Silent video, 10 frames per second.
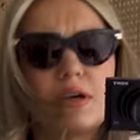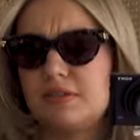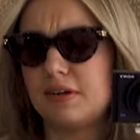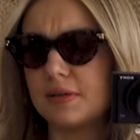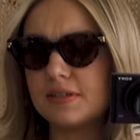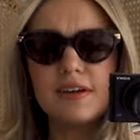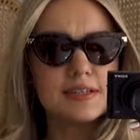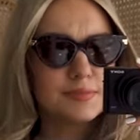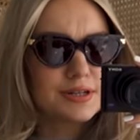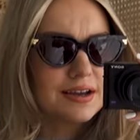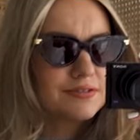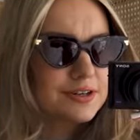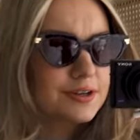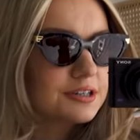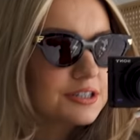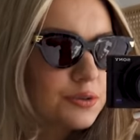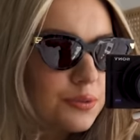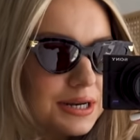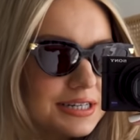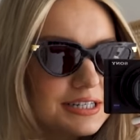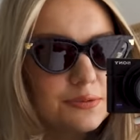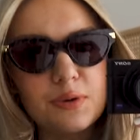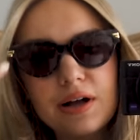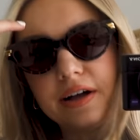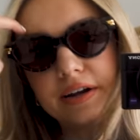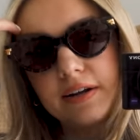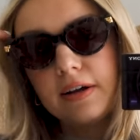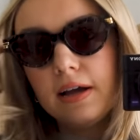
Well, no it's not, it's Monday afternoon, it's twenty to one.